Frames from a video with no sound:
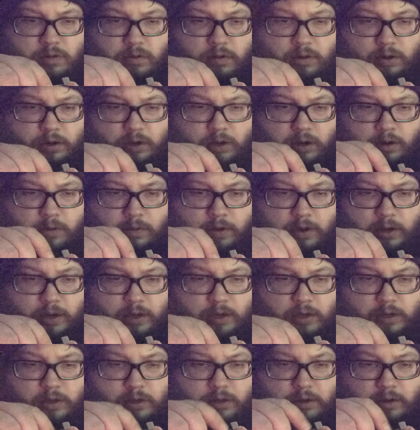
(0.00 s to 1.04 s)
work our way
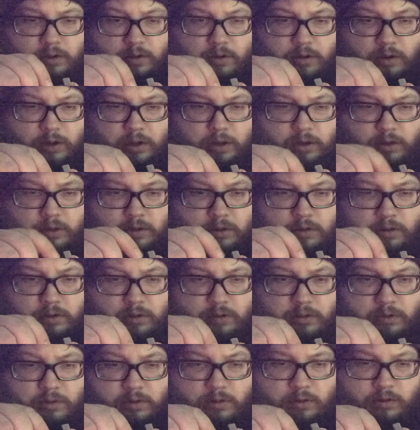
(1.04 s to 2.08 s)
into the coil
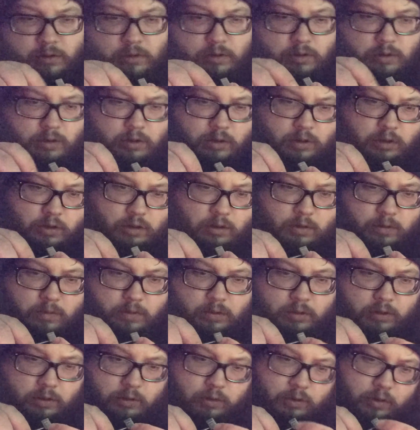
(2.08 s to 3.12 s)

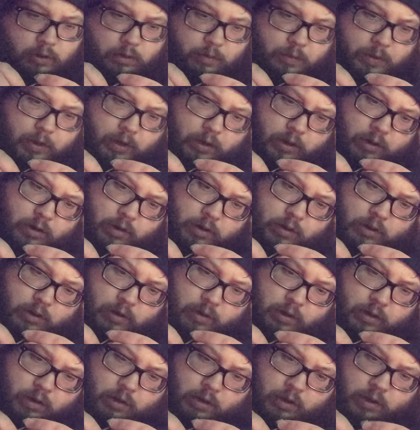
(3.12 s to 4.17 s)
with the drill bit
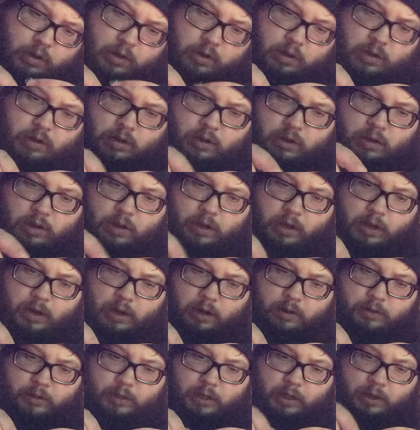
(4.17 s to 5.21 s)
and
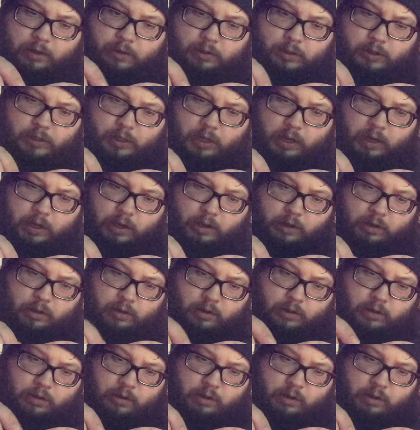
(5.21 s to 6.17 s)
out the other side.